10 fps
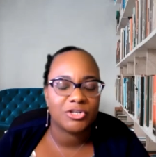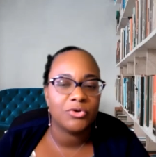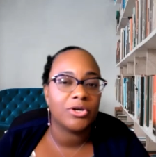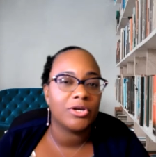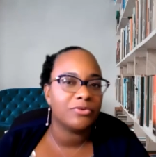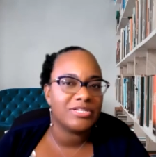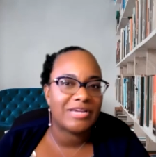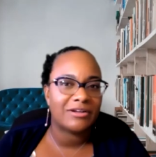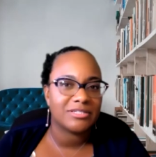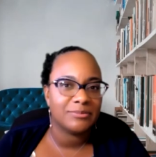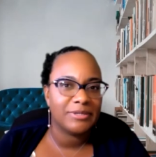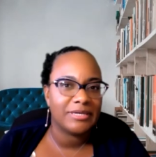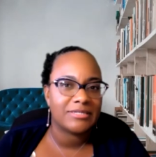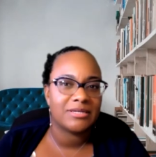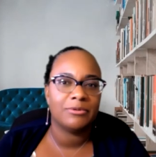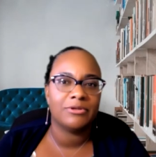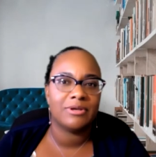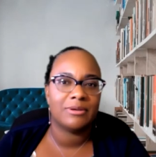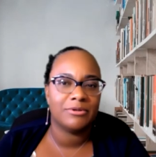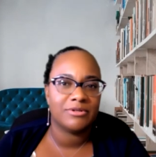you can reach out to me at
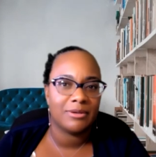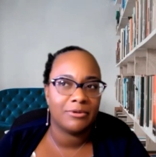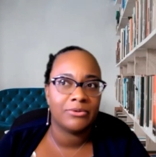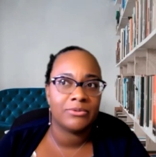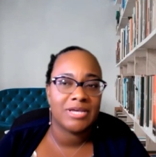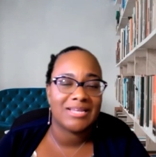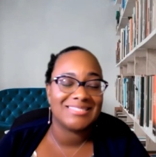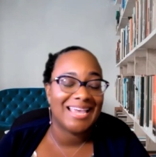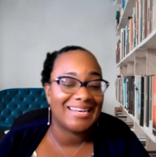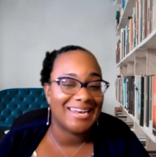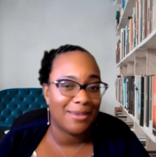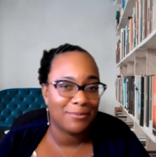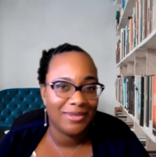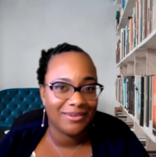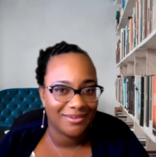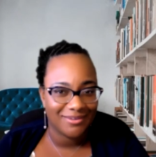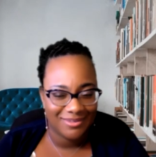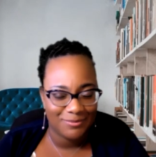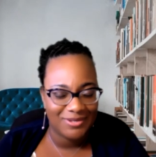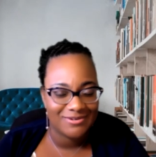
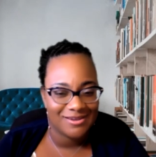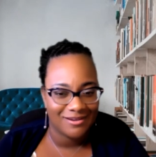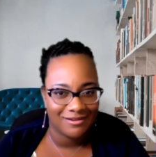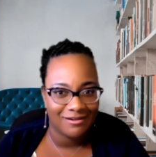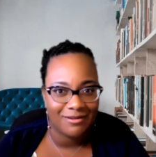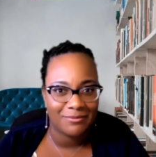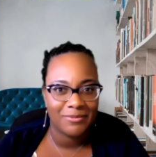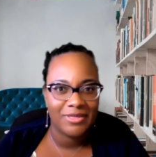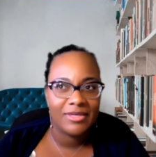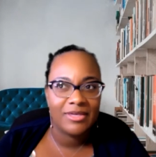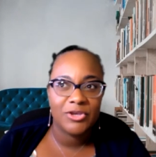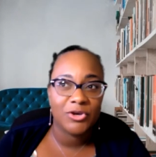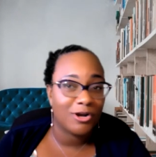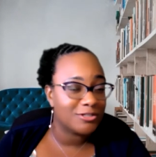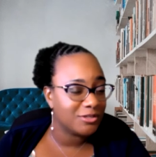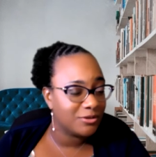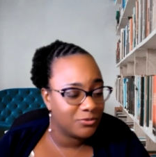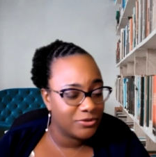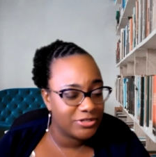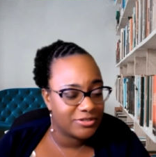www.dynamickimmie.com. You can also
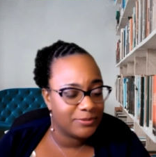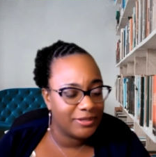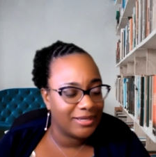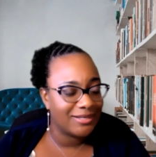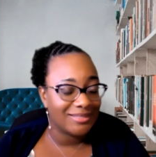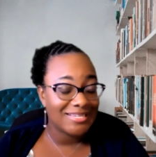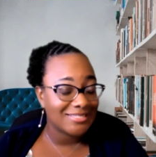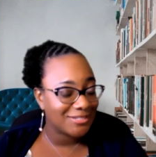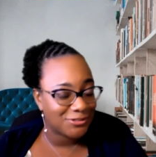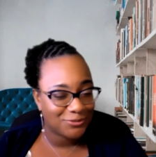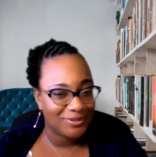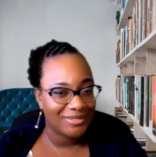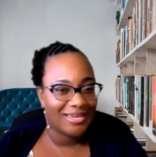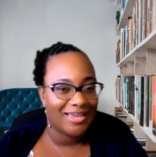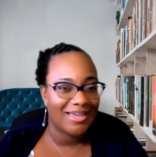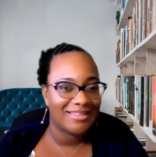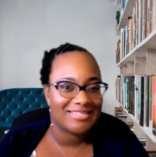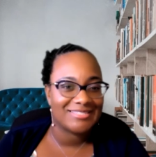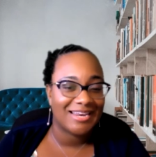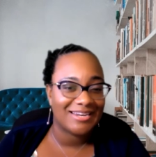reach me and listen to me at
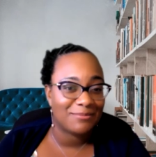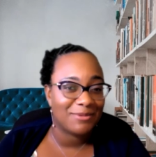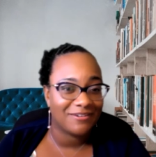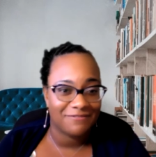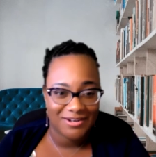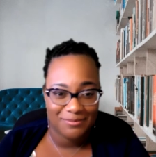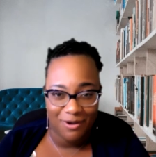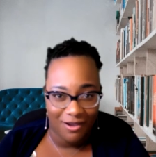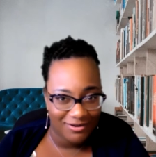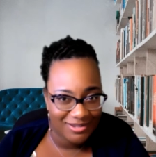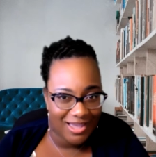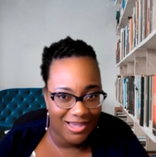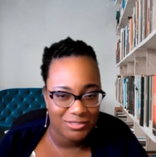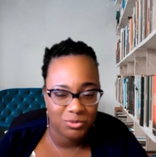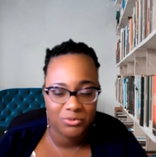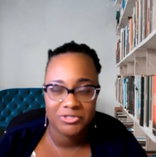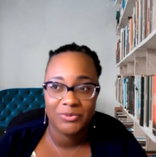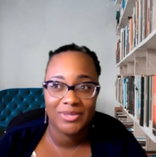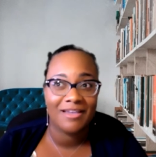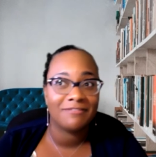the Dynamic Effect podcast, where we're
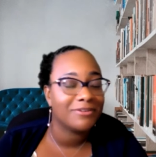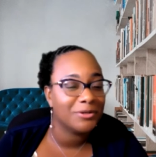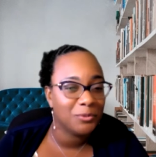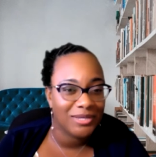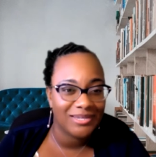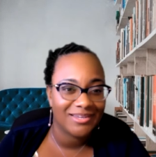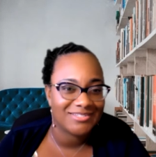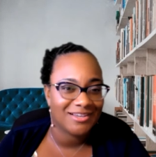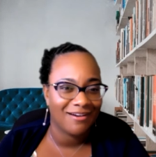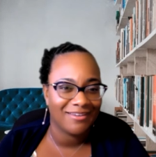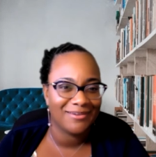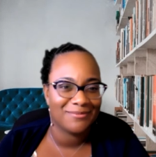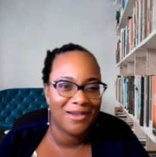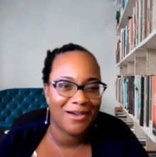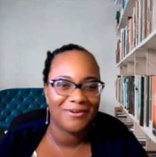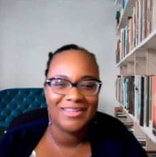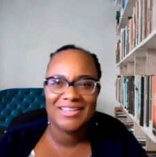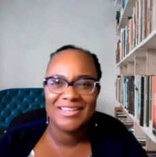doing every week and talking about